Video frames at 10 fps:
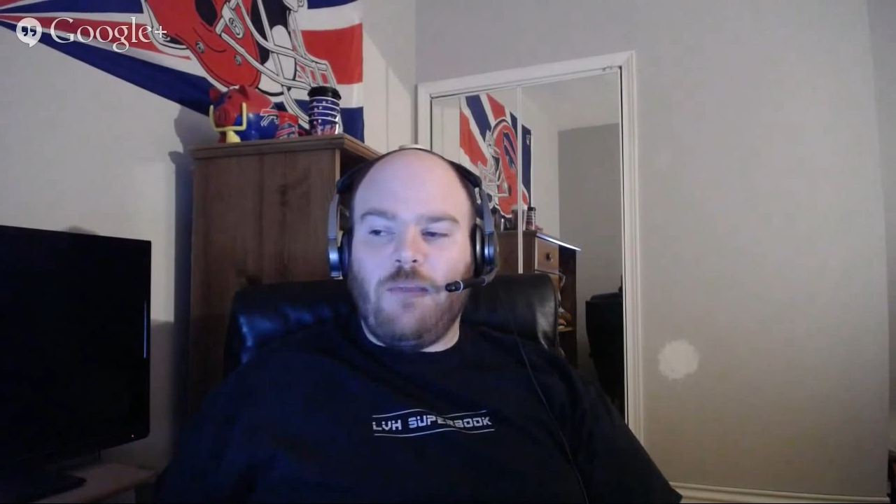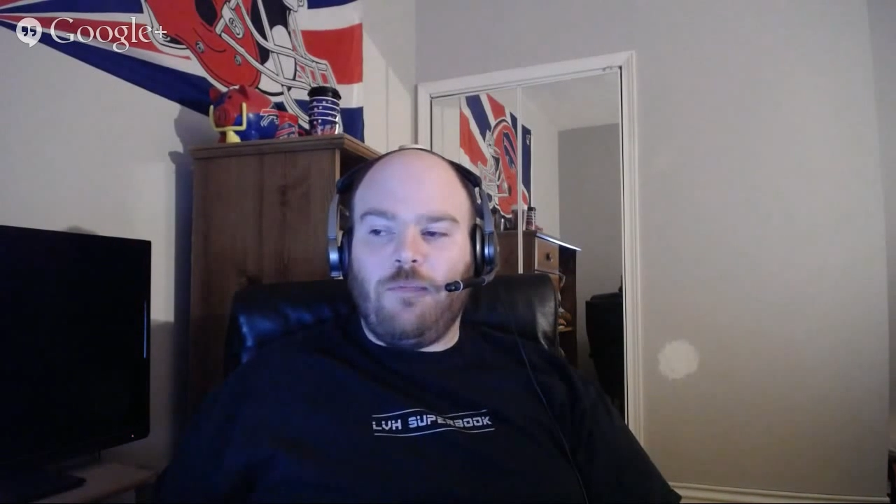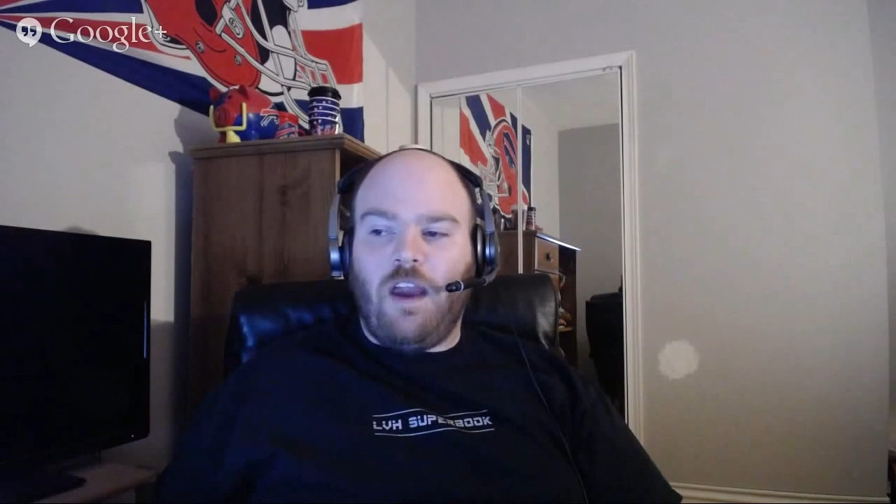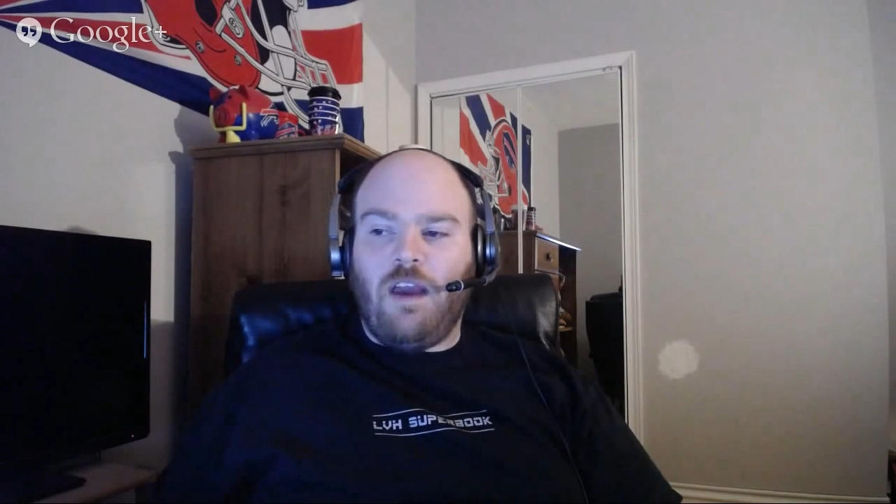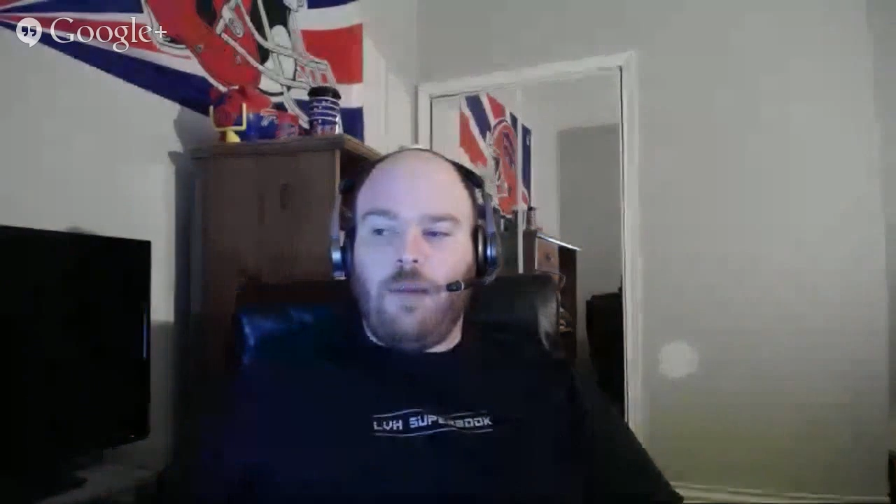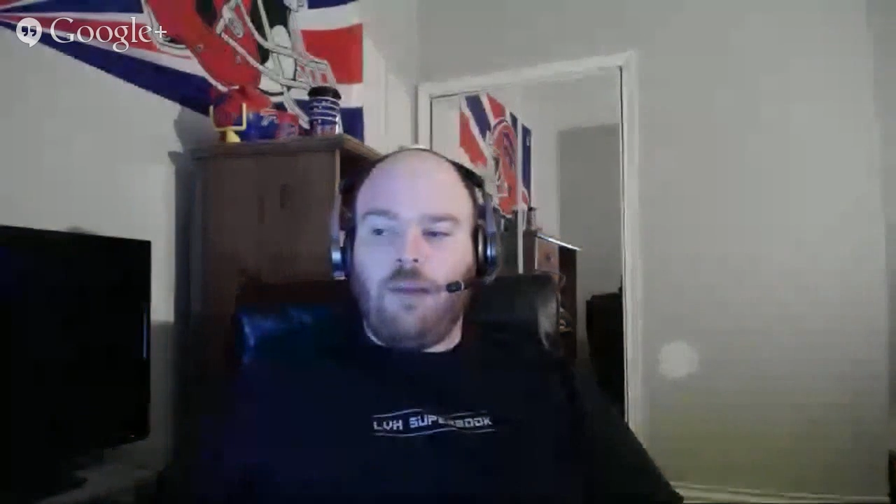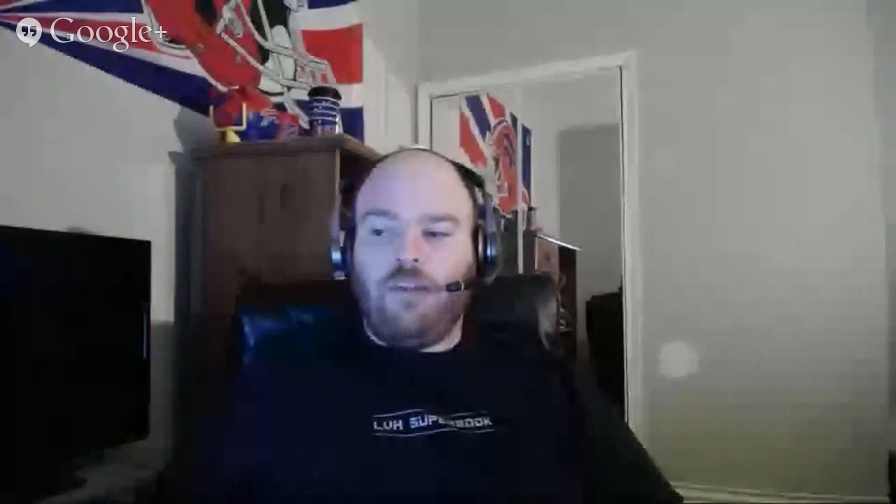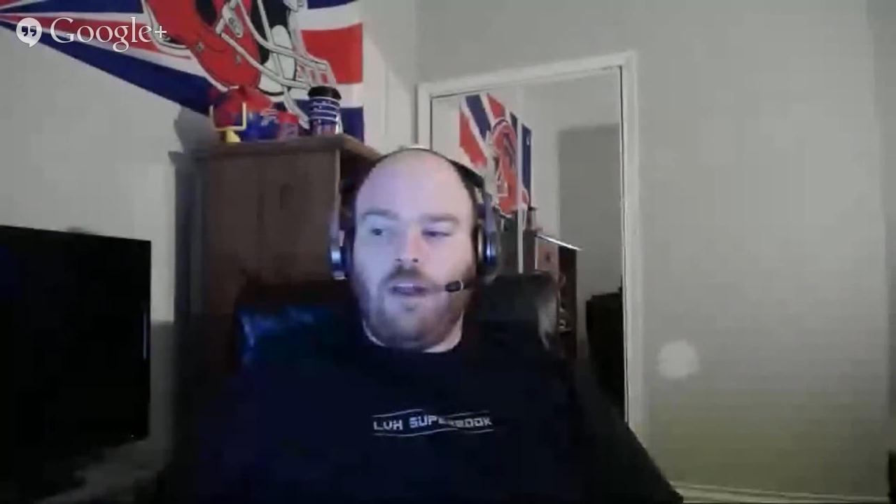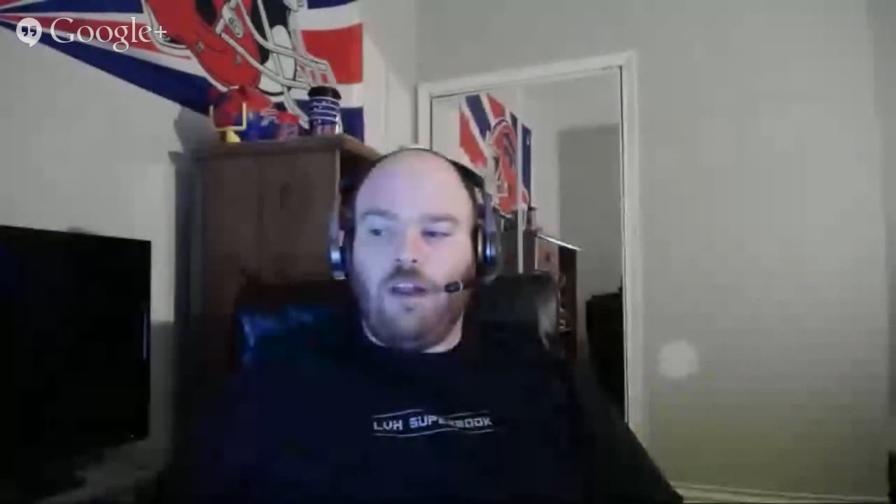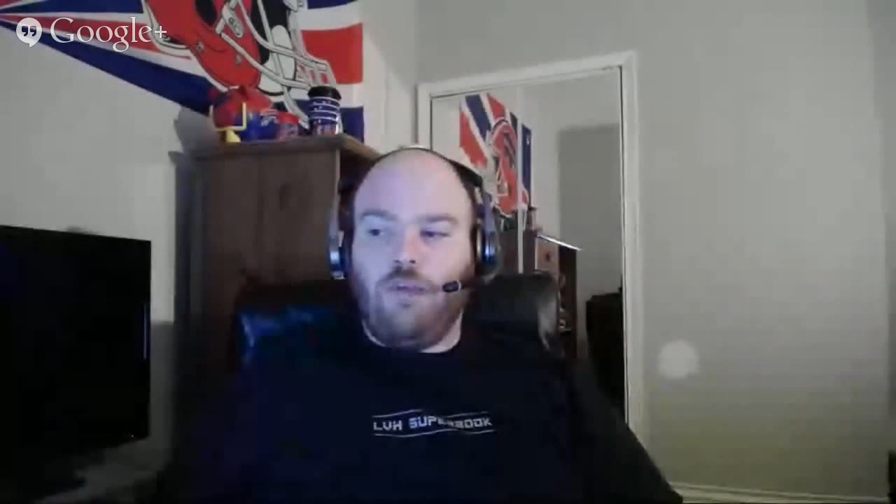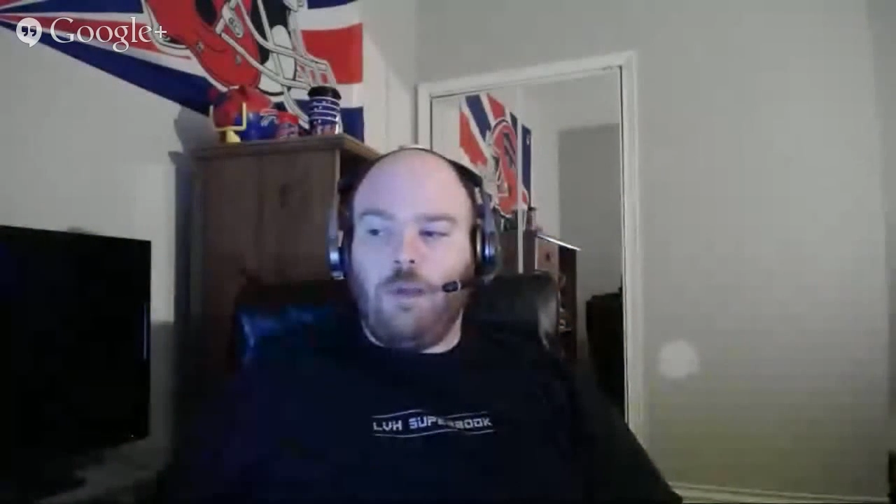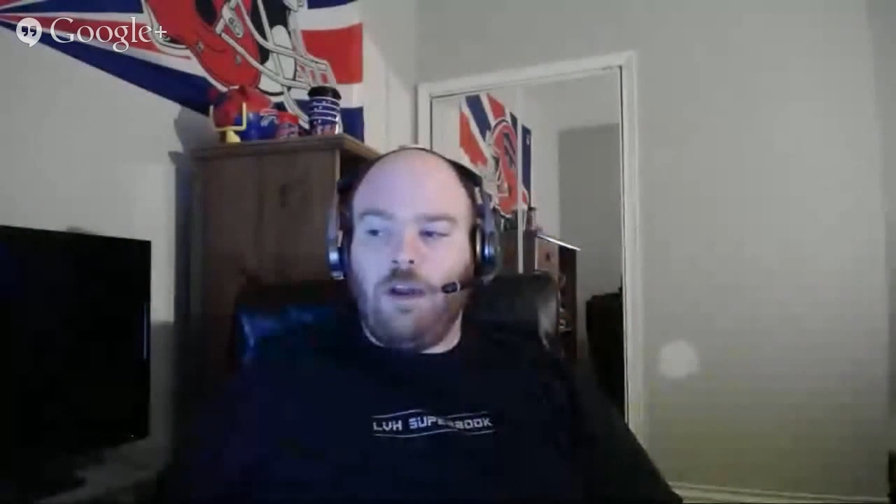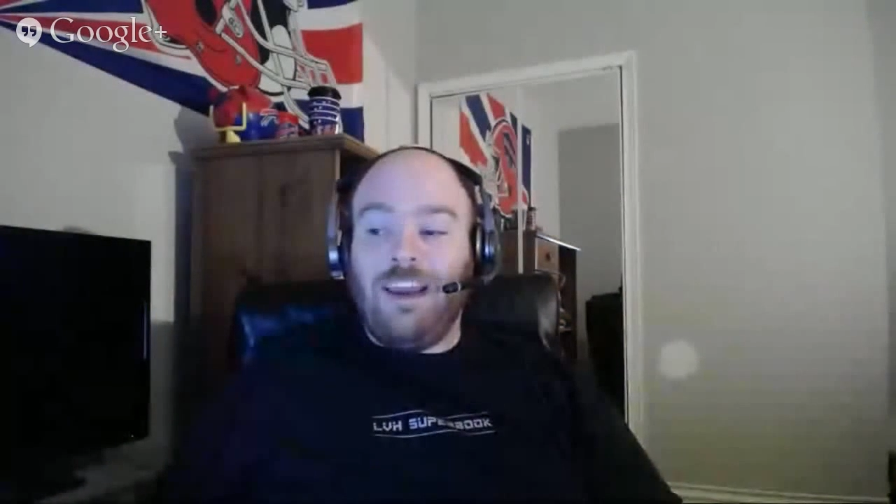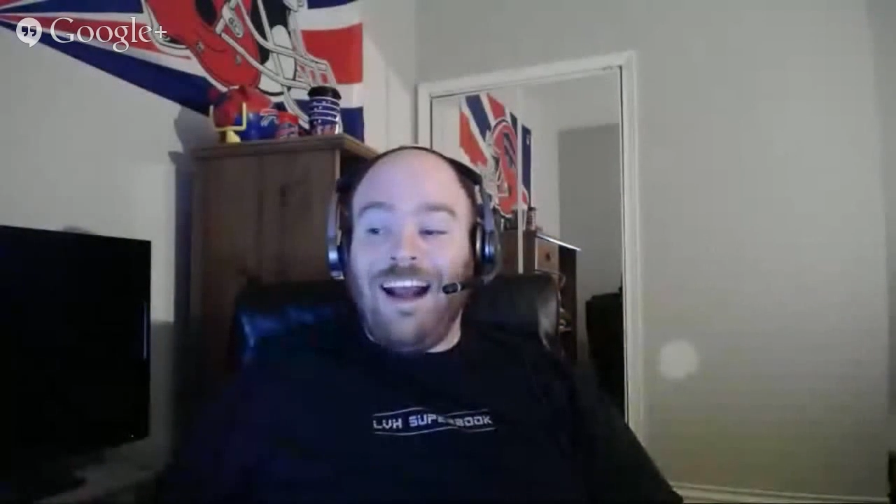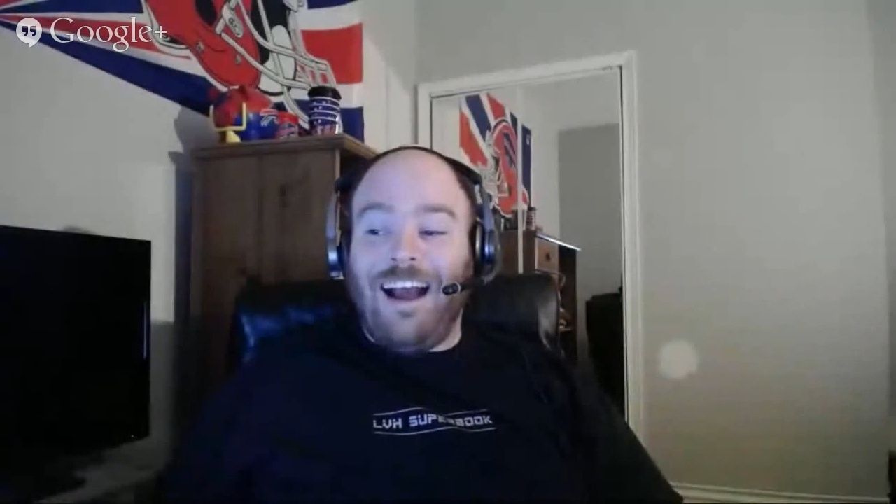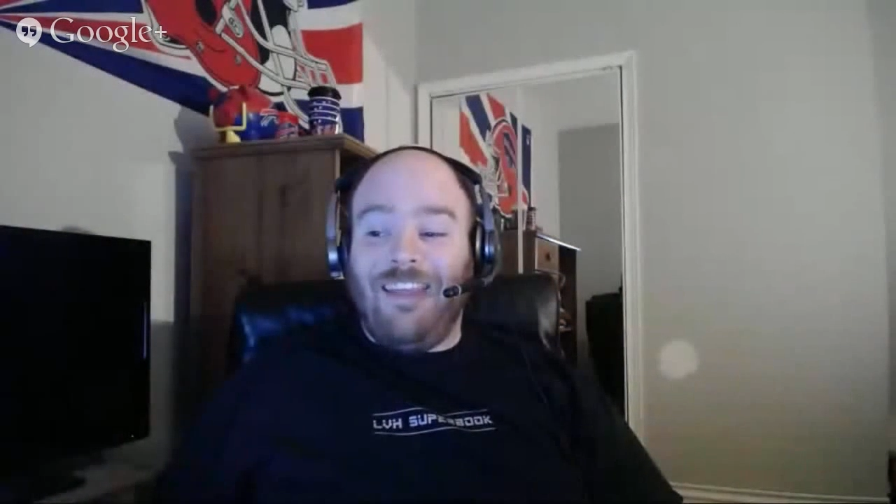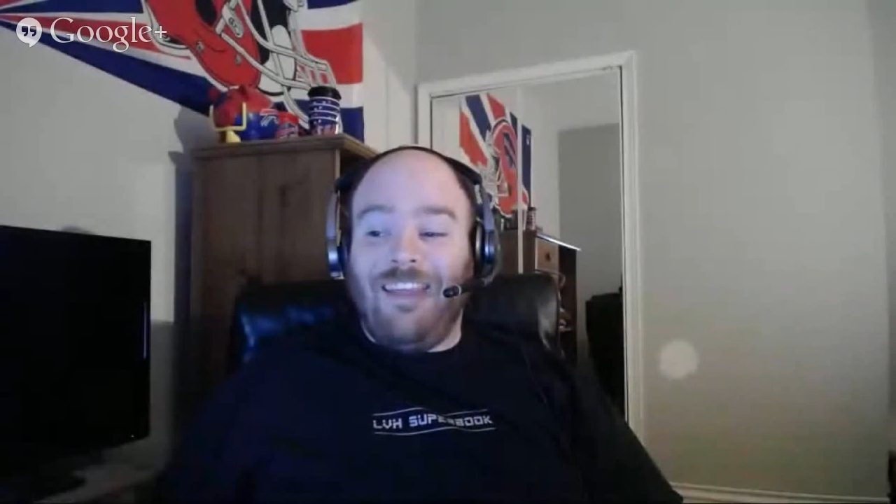to keep second base eligibility,